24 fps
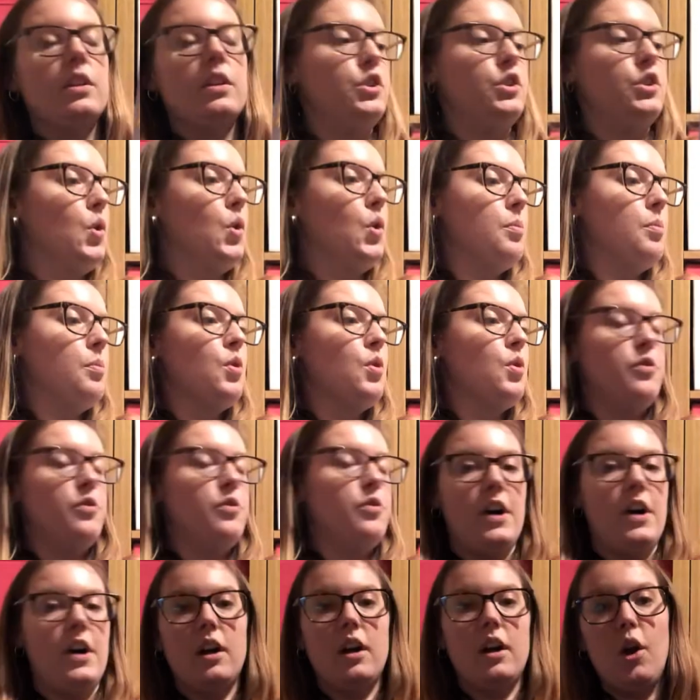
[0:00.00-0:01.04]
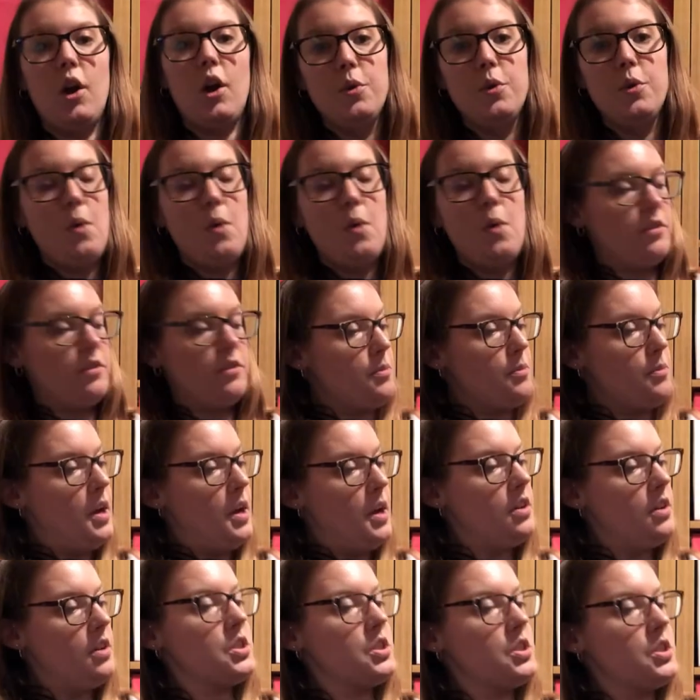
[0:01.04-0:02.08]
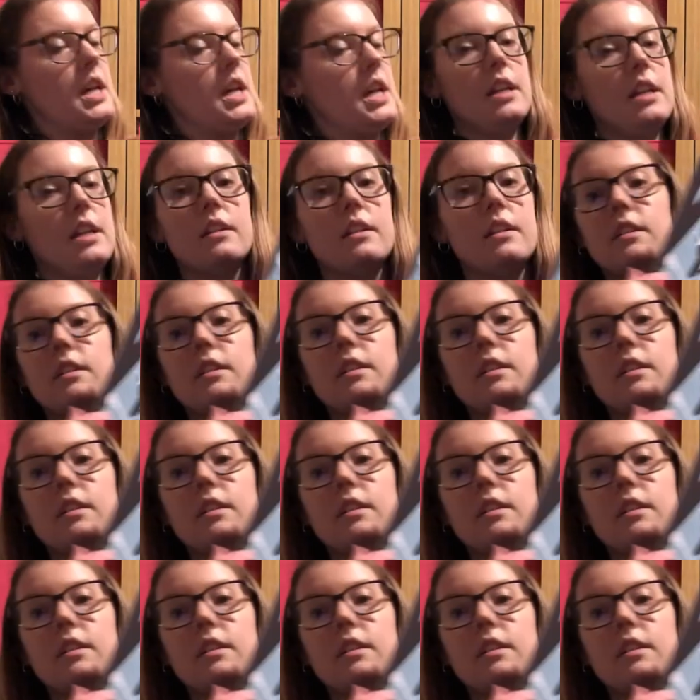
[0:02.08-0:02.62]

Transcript: Yule Ball Funko one from last year.